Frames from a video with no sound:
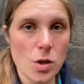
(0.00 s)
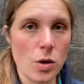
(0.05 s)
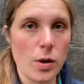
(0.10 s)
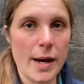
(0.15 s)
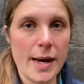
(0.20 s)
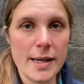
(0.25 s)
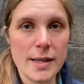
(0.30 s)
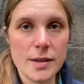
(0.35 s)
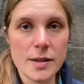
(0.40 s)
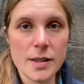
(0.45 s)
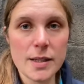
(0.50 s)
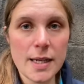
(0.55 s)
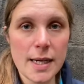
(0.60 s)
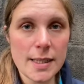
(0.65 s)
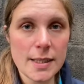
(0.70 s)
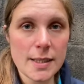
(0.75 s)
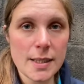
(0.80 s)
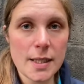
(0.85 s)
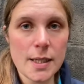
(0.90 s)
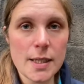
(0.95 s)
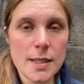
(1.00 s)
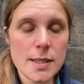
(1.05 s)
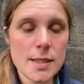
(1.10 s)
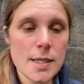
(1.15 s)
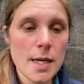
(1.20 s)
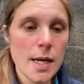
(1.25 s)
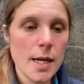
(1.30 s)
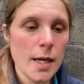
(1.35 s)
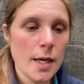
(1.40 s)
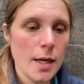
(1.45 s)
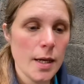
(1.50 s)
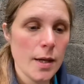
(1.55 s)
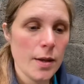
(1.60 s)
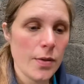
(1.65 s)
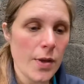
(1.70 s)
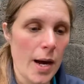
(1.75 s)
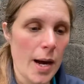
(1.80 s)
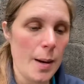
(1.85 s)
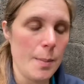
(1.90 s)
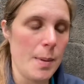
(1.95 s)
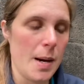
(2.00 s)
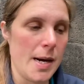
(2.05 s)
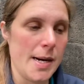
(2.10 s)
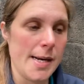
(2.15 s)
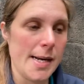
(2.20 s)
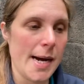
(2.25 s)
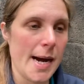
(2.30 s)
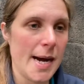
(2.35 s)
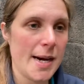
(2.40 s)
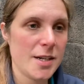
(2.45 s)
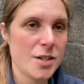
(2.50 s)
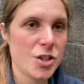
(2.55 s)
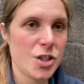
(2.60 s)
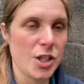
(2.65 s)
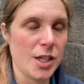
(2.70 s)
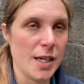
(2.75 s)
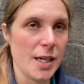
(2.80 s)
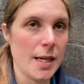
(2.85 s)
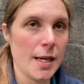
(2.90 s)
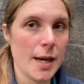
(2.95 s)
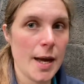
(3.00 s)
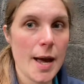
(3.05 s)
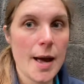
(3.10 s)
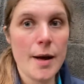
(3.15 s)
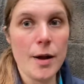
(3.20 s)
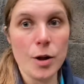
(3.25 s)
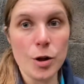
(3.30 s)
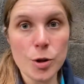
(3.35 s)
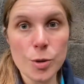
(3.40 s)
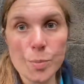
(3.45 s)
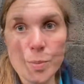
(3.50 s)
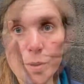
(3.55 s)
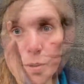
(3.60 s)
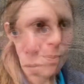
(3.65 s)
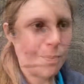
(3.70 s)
or anything like that. That might actually help,